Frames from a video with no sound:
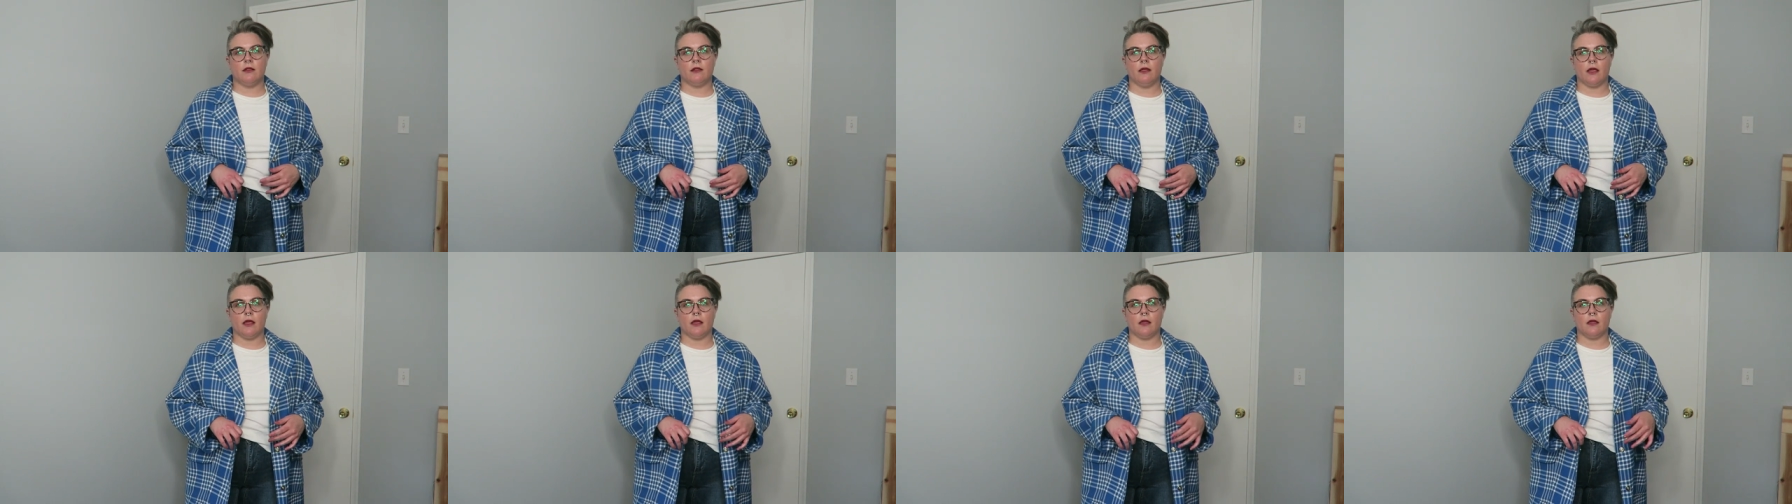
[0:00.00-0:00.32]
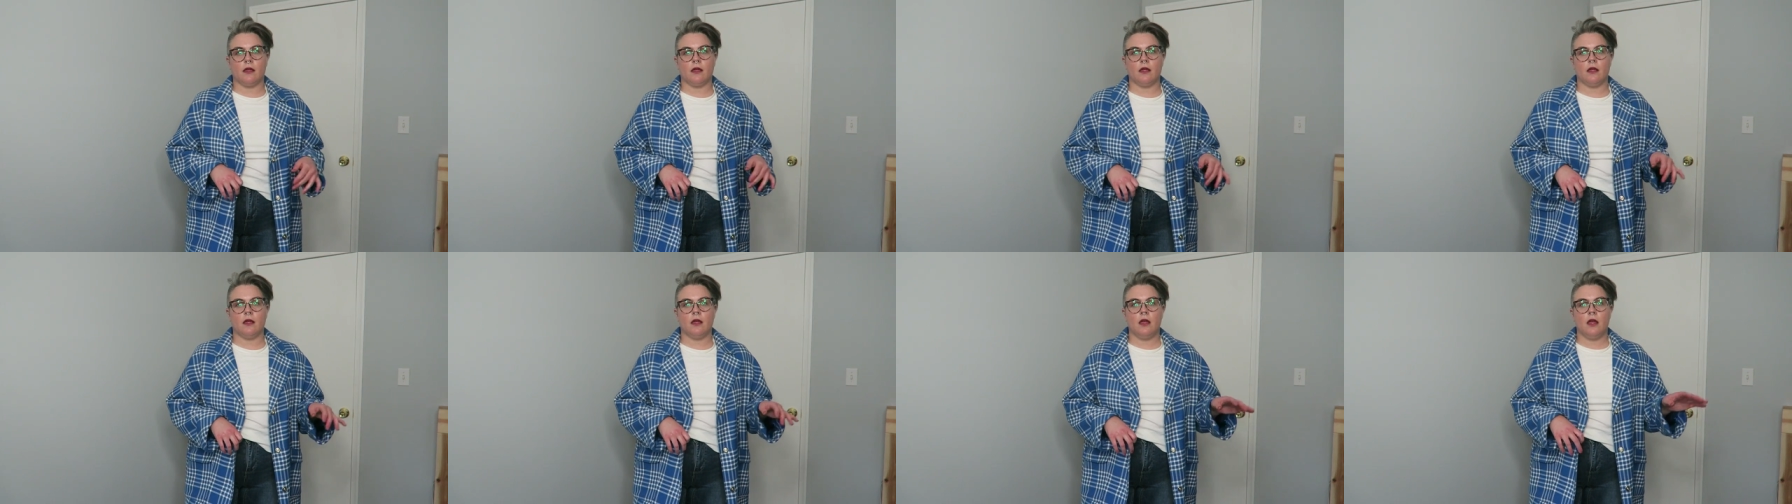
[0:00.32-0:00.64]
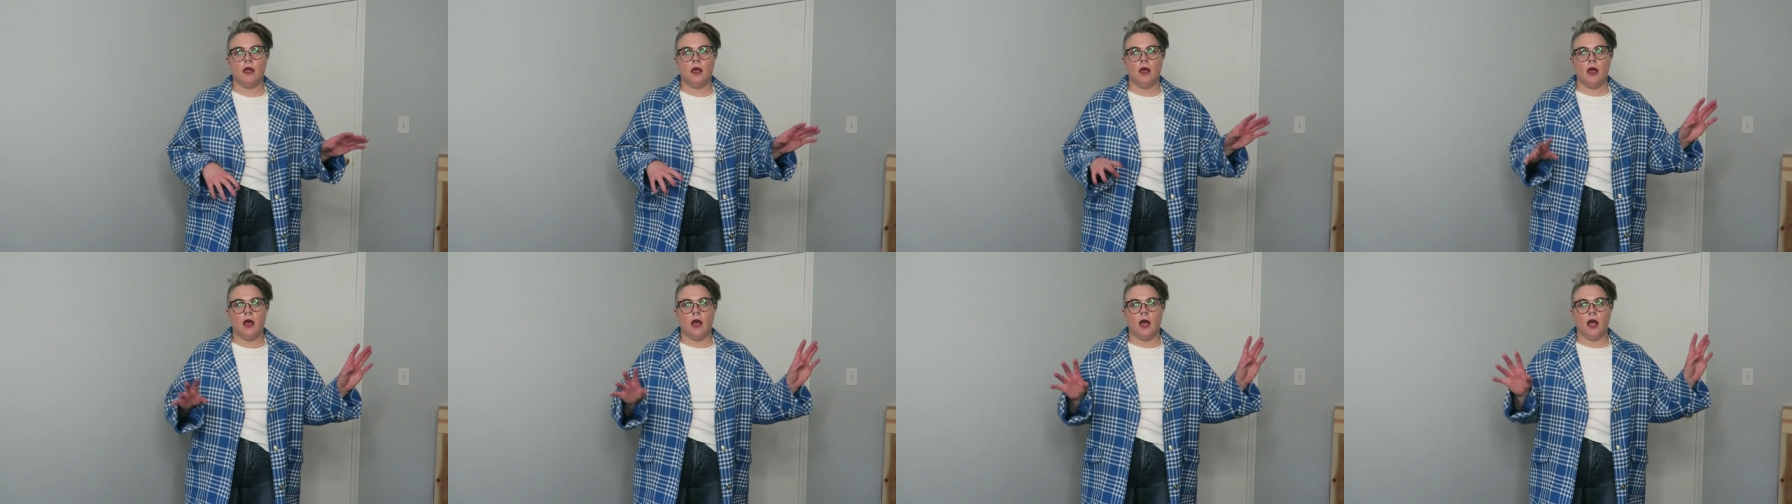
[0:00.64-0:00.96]
like
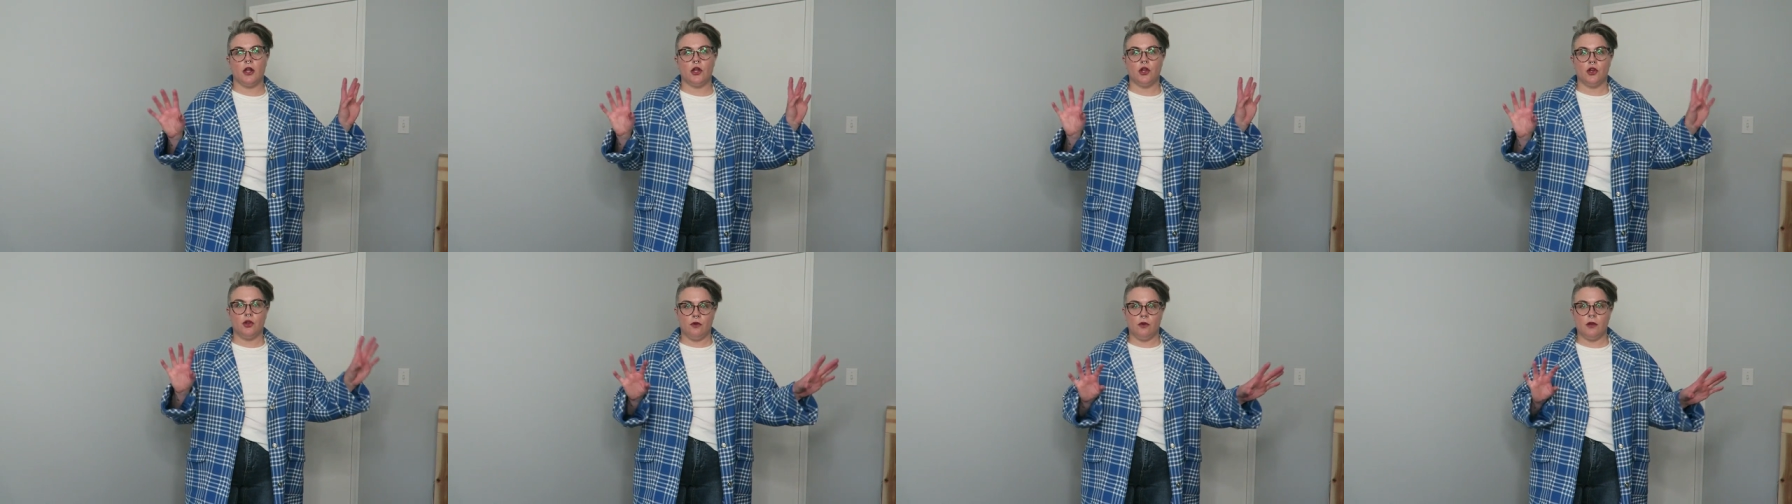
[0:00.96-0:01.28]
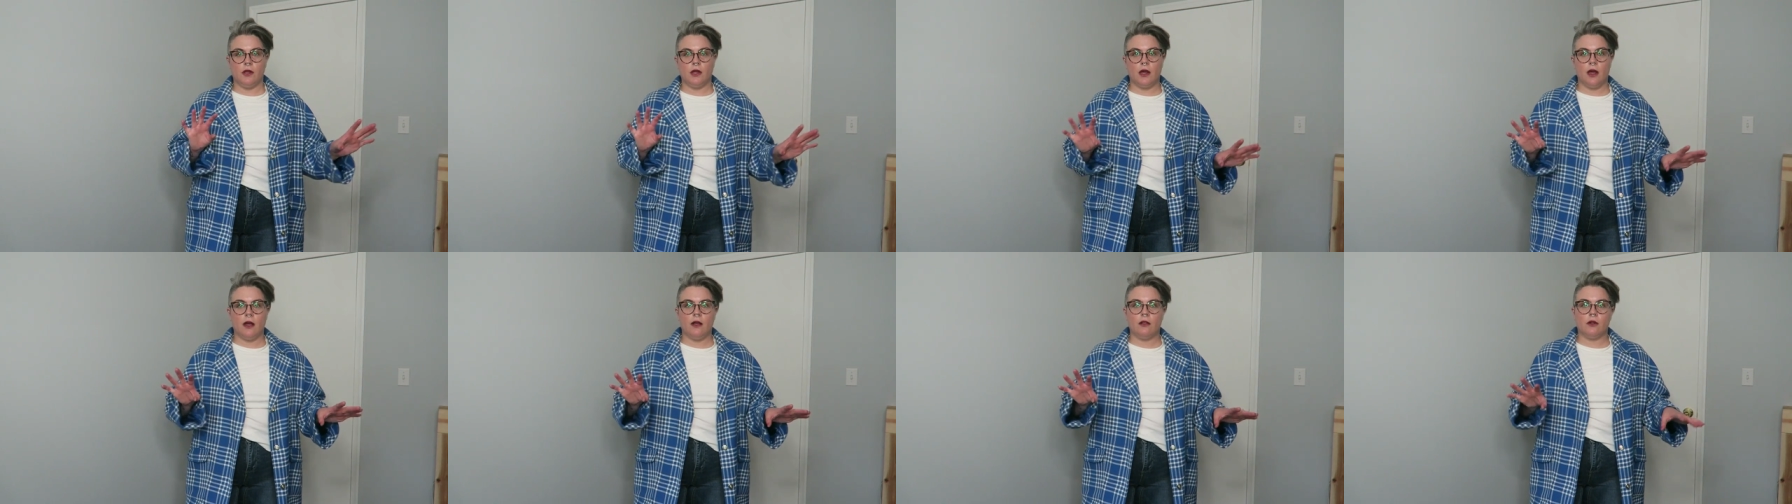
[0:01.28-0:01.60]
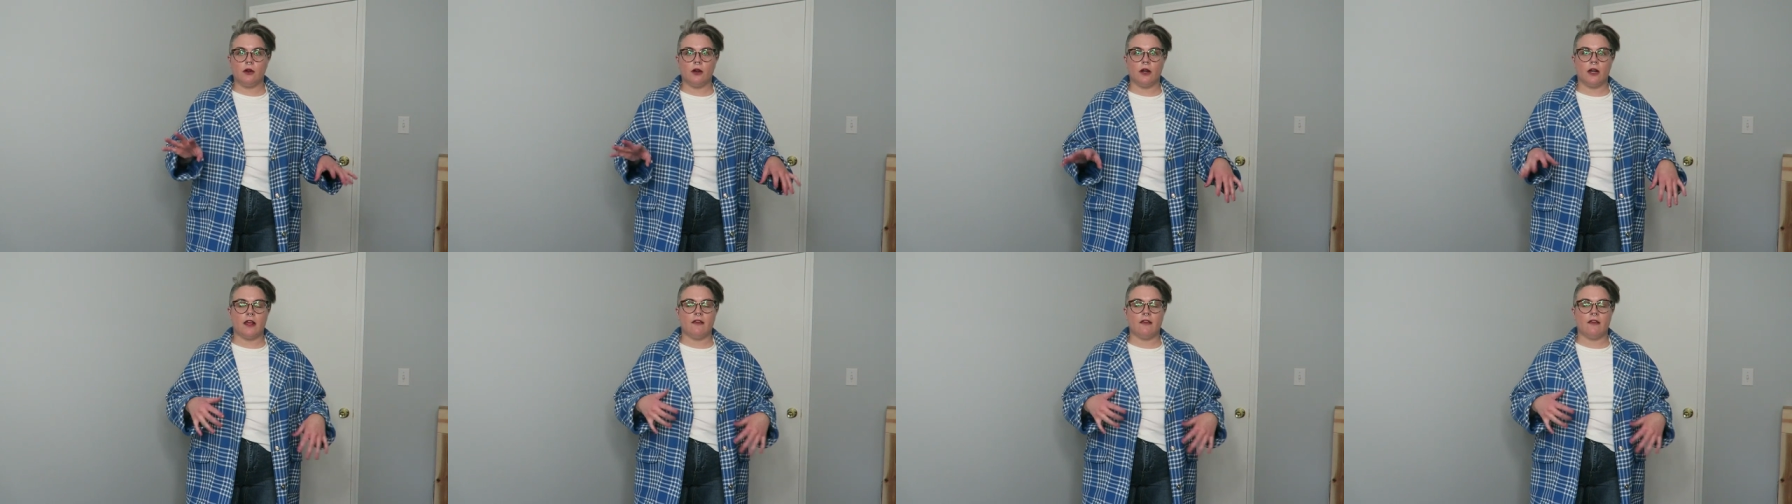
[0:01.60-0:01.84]
a nudie color.